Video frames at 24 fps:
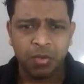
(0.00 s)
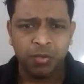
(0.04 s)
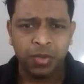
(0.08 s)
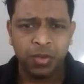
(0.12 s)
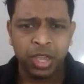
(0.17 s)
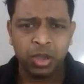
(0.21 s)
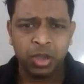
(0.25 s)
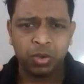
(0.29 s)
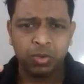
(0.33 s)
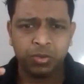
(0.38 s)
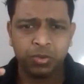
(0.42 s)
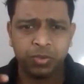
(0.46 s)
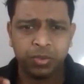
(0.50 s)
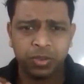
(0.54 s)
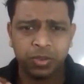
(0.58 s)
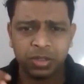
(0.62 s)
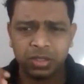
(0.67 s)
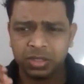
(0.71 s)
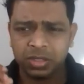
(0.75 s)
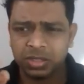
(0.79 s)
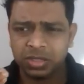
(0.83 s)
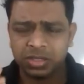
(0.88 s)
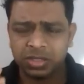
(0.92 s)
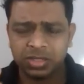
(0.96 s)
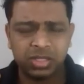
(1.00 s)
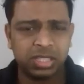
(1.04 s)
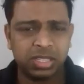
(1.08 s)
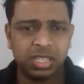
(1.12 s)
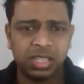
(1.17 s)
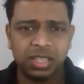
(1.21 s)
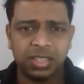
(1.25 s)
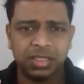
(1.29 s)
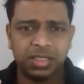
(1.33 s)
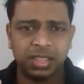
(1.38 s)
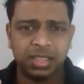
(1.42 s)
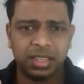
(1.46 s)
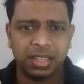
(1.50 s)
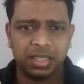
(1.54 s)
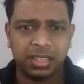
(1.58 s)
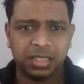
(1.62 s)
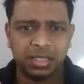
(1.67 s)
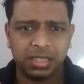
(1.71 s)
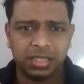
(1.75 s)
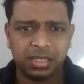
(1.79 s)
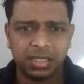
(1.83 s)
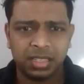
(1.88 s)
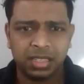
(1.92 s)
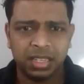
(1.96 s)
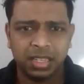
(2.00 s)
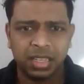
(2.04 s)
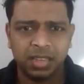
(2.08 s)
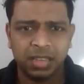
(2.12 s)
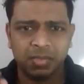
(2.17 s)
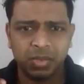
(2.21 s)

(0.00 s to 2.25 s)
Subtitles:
way of seeing things.